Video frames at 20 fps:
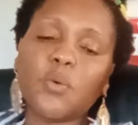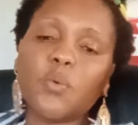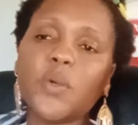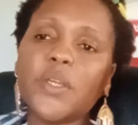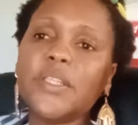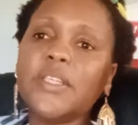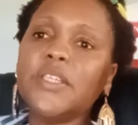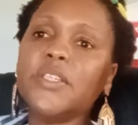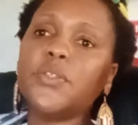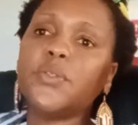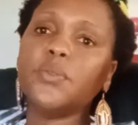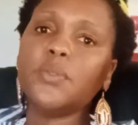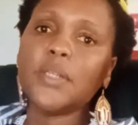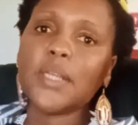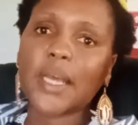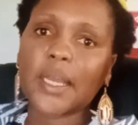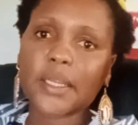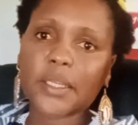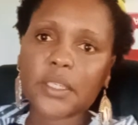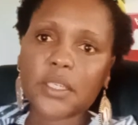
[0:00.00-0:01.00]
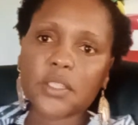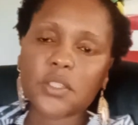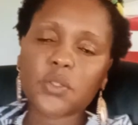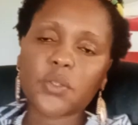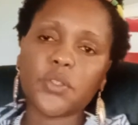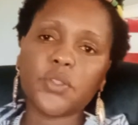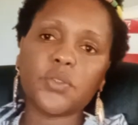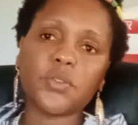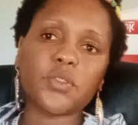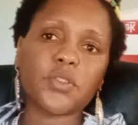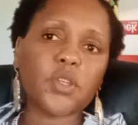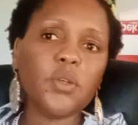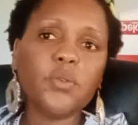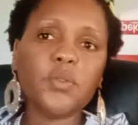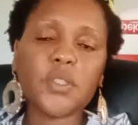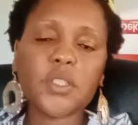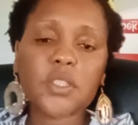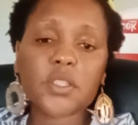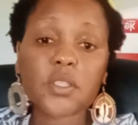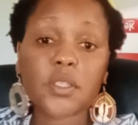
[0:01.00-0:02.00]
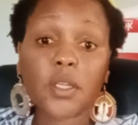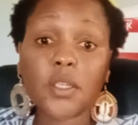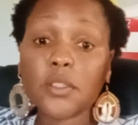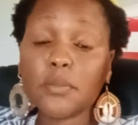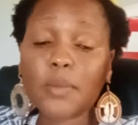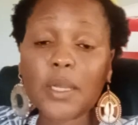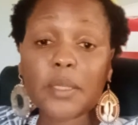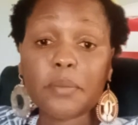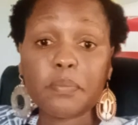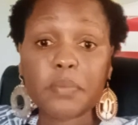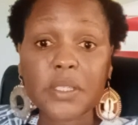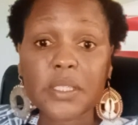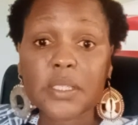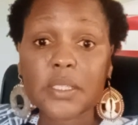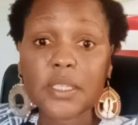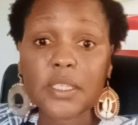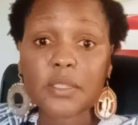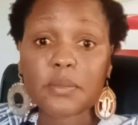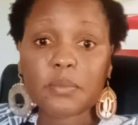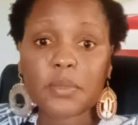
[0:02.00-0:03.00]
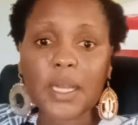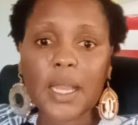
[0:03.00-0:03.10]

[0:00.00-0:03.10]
Whether you like it or you don't, it's not my business.